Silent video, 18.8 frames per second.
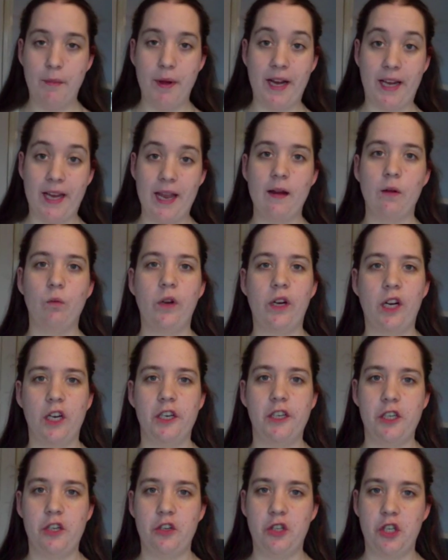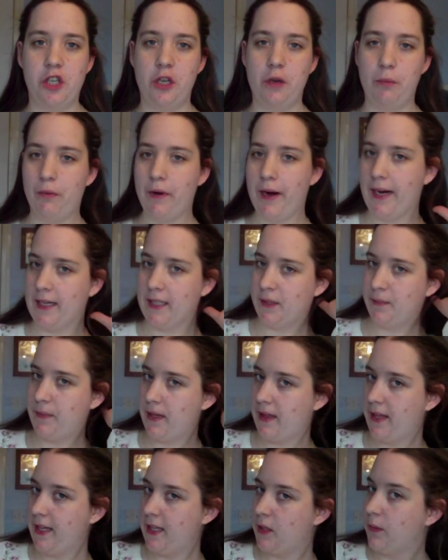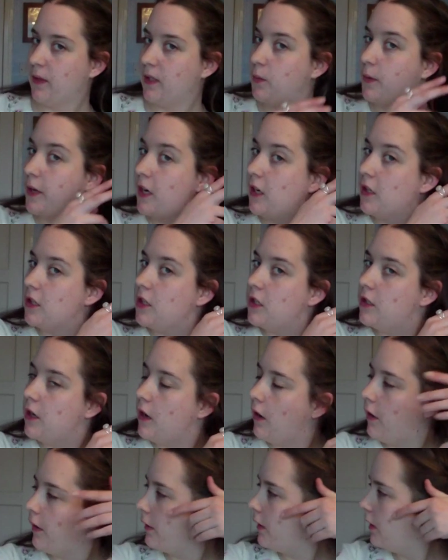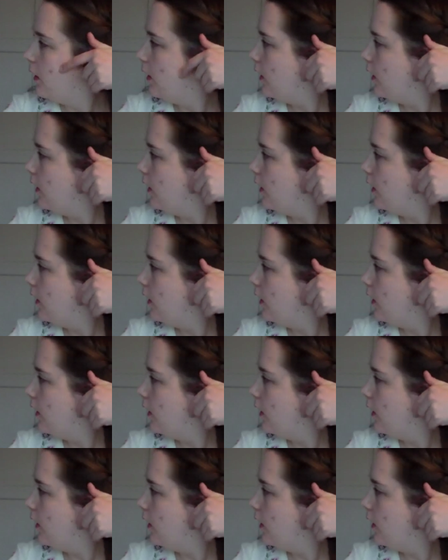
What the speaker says: Again, we're going to do 2 braids, but these ones we're going to start